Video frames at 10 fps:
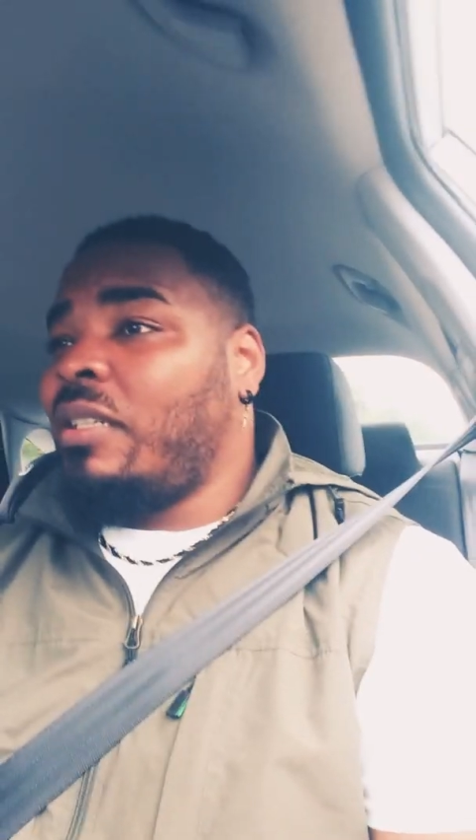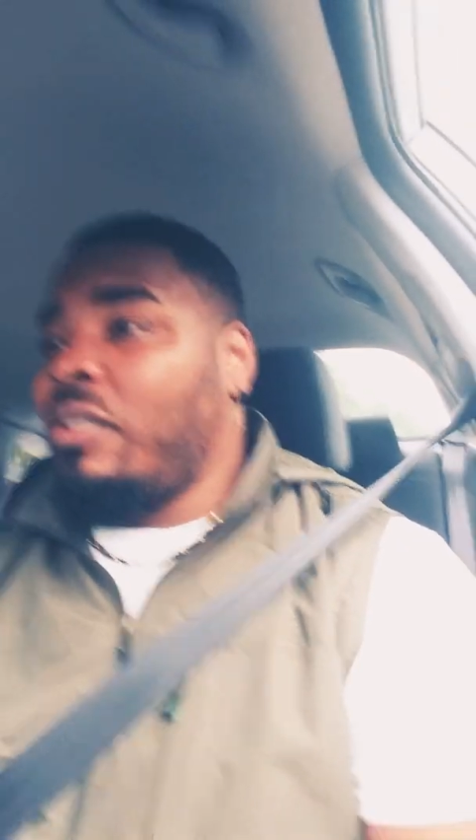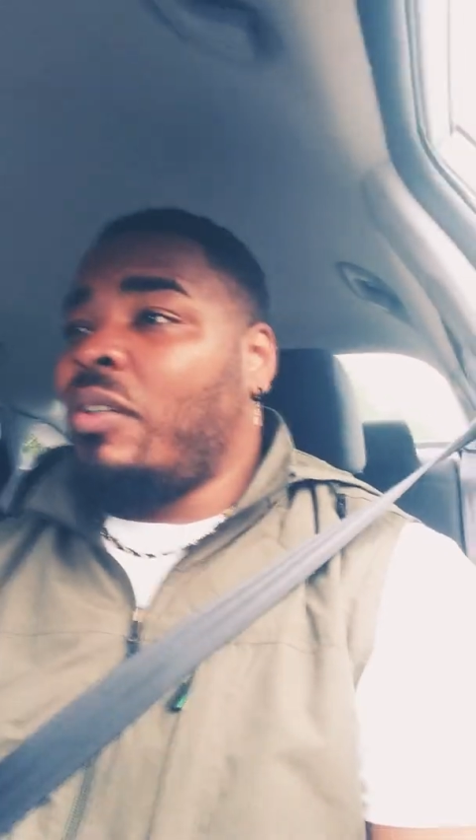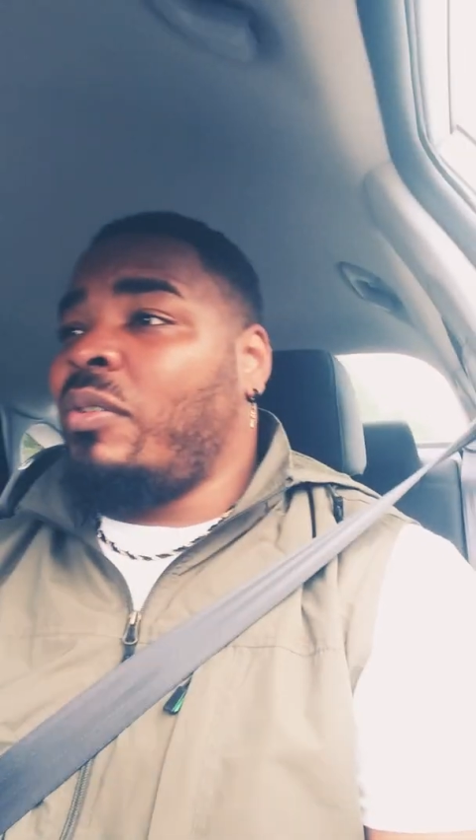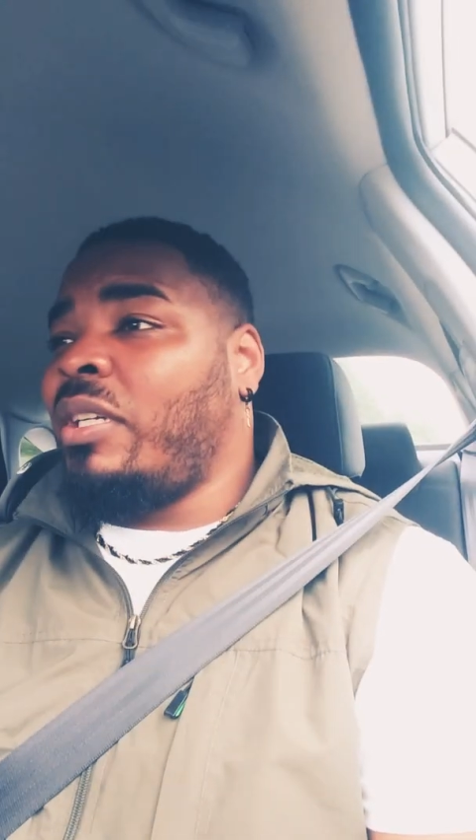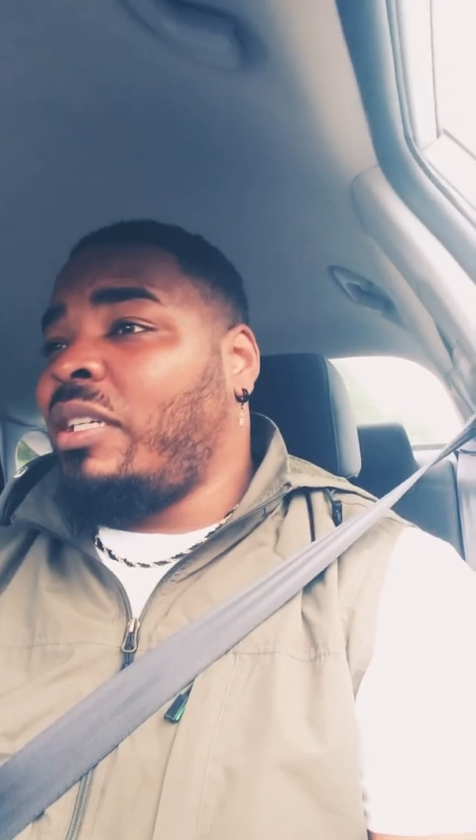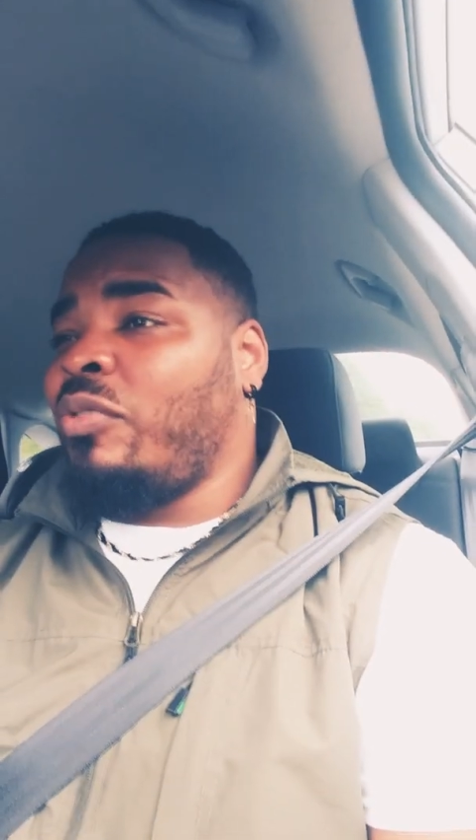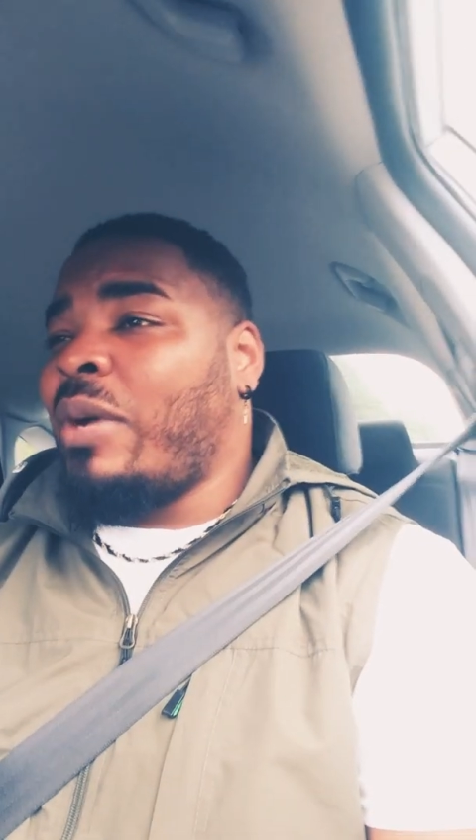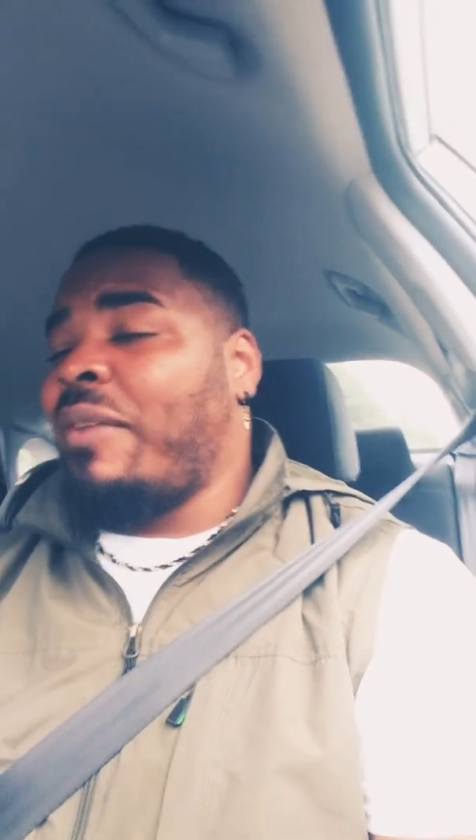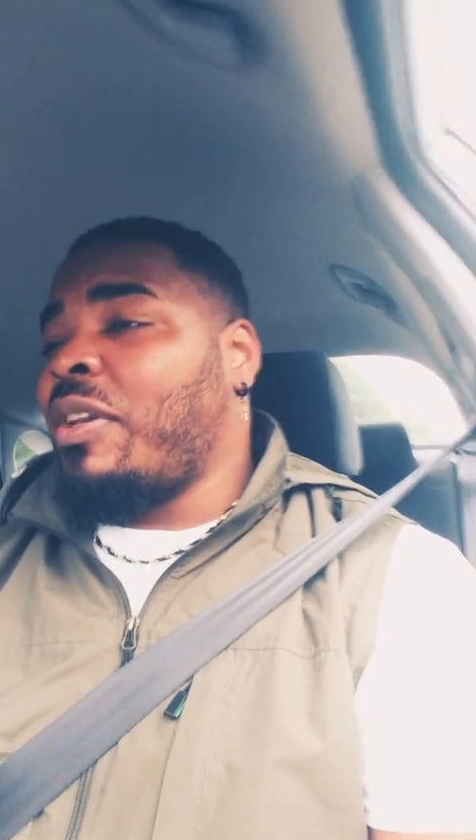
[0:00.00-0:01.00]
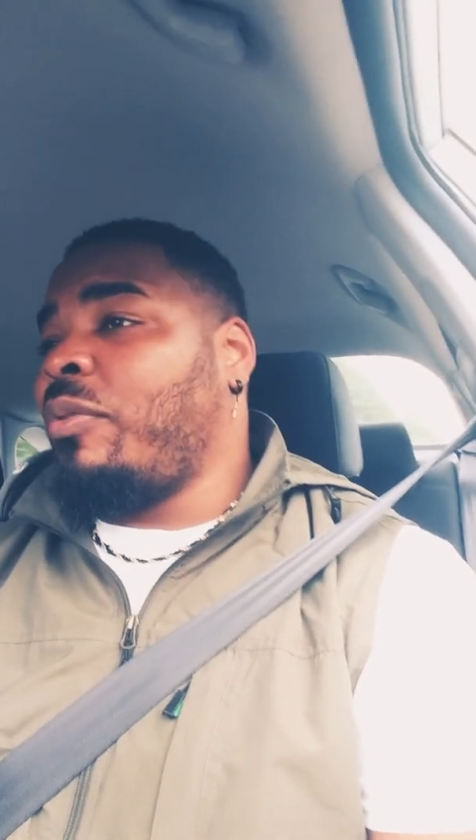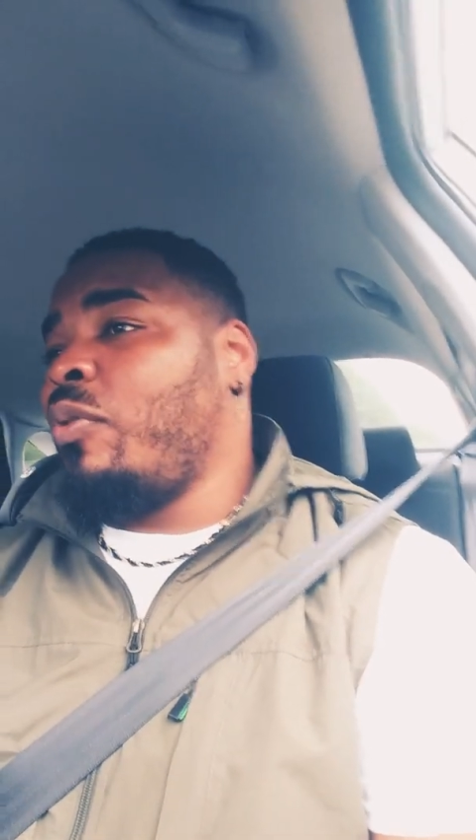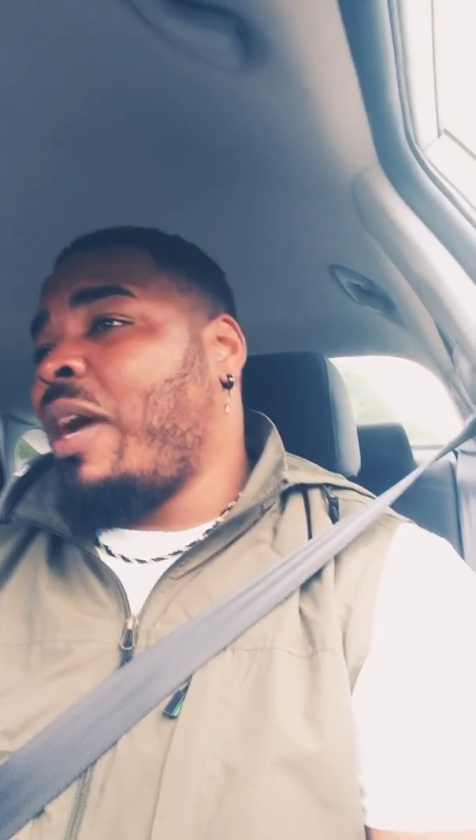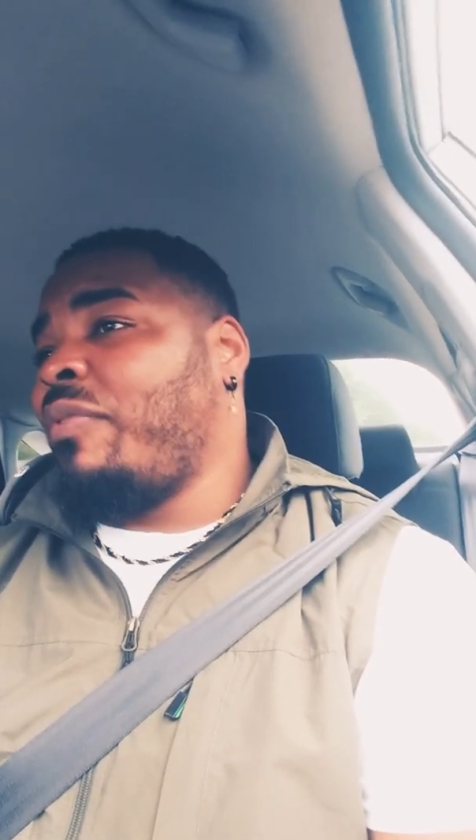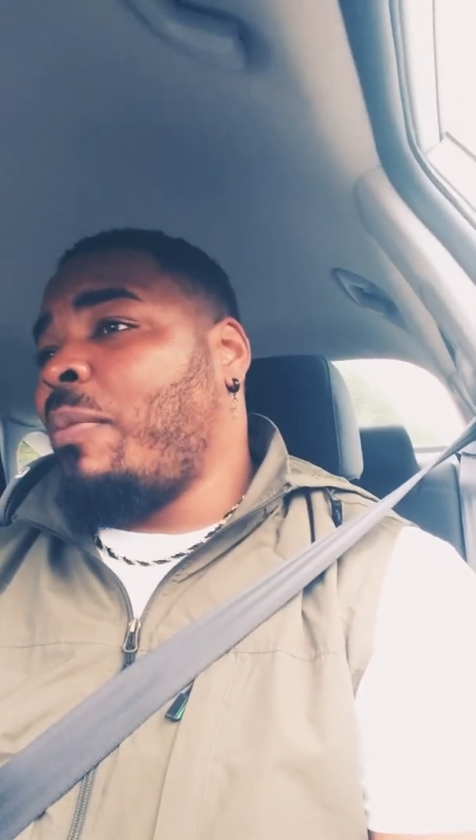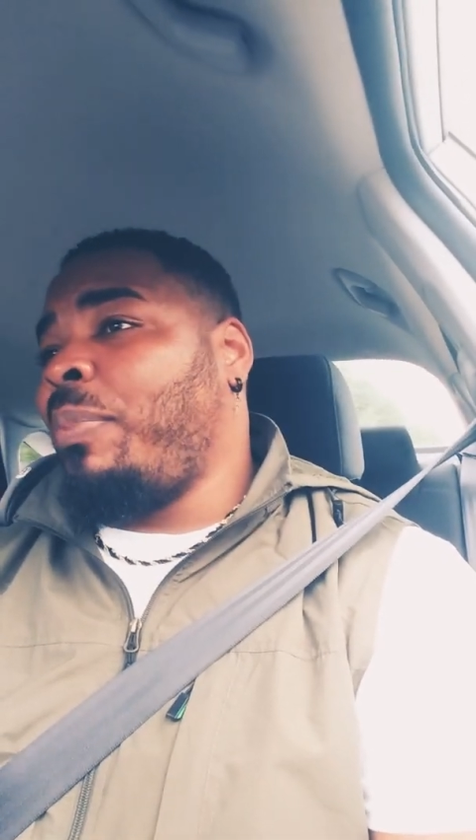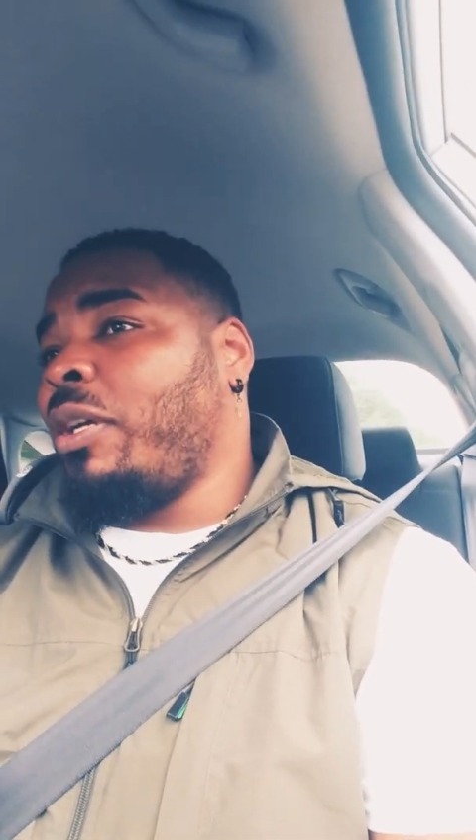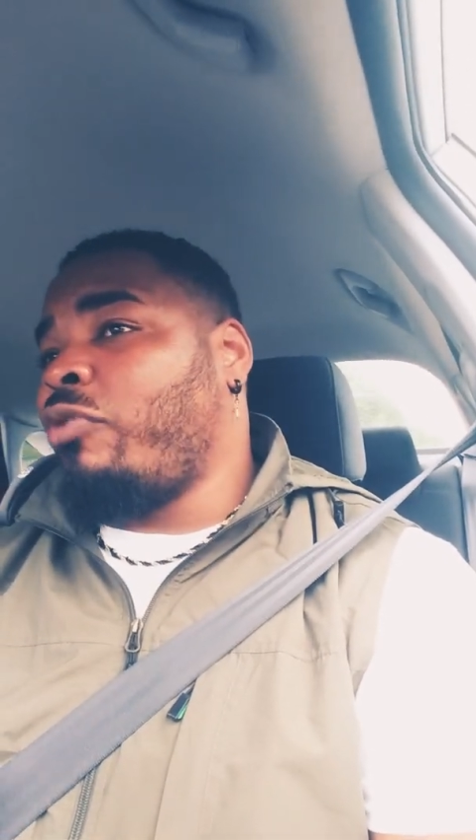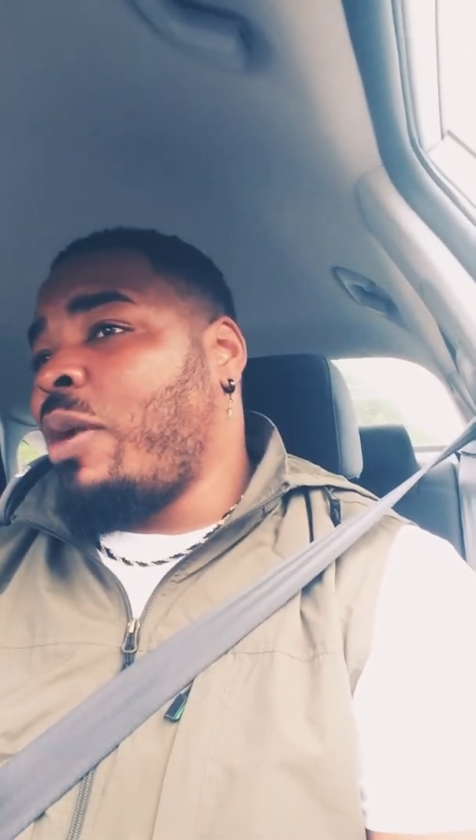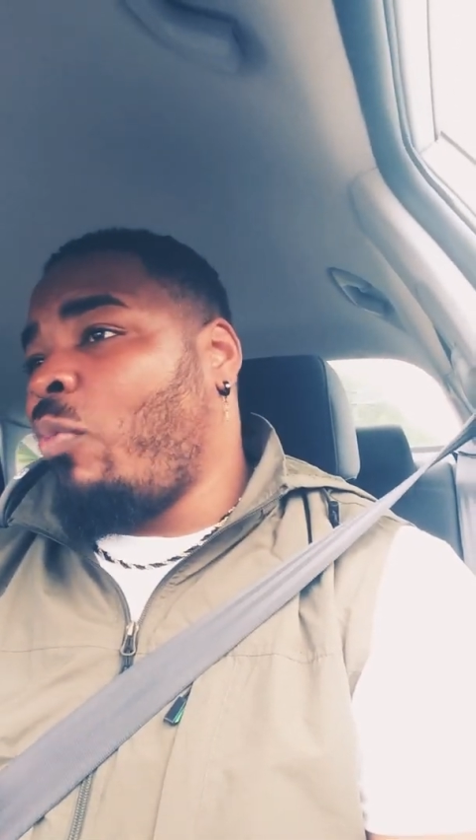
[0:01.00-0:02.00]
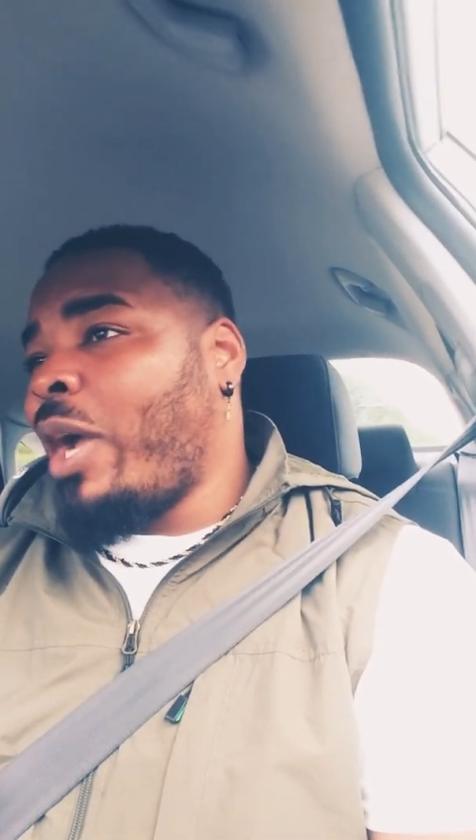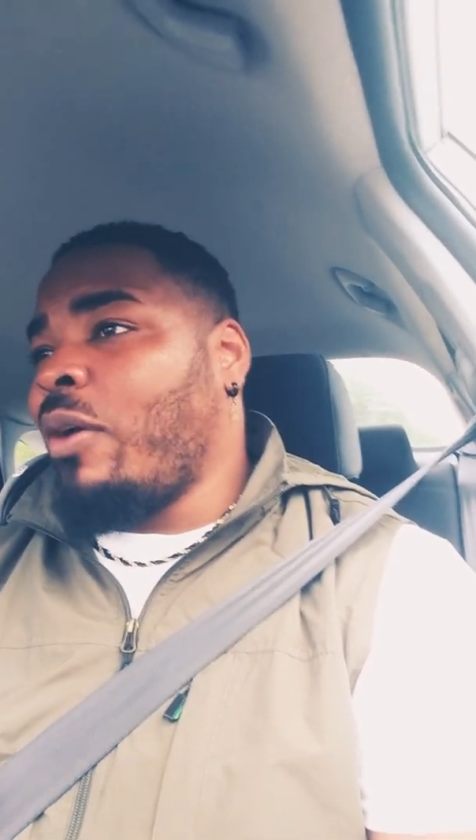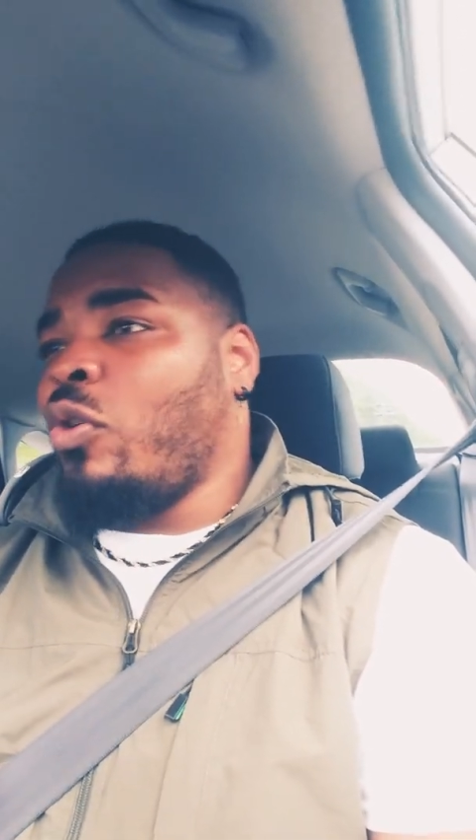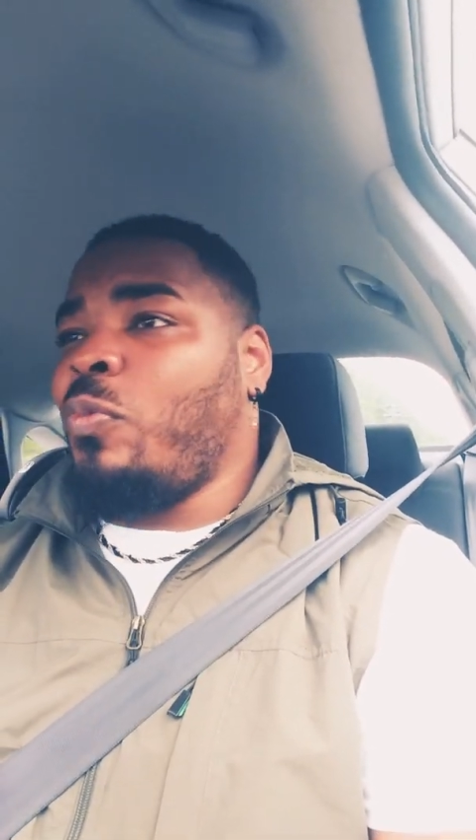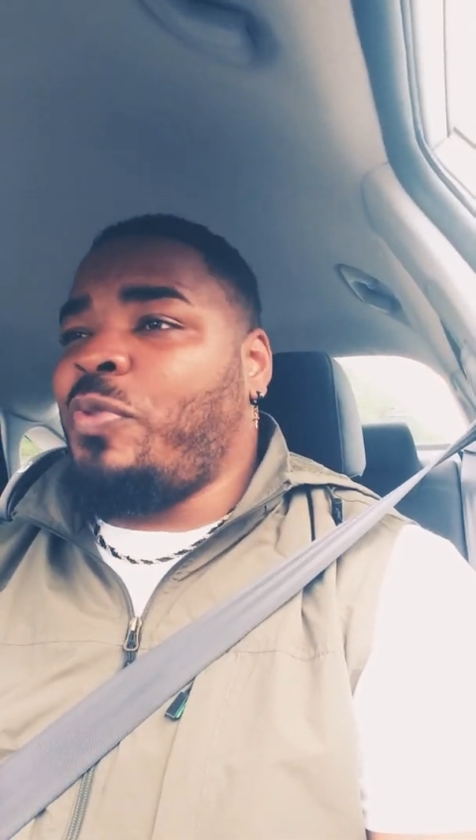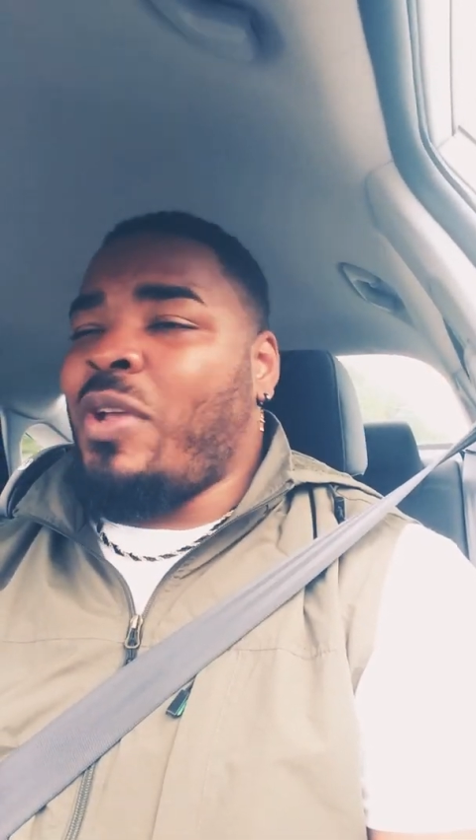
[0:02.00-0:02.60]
you have your great white hopes,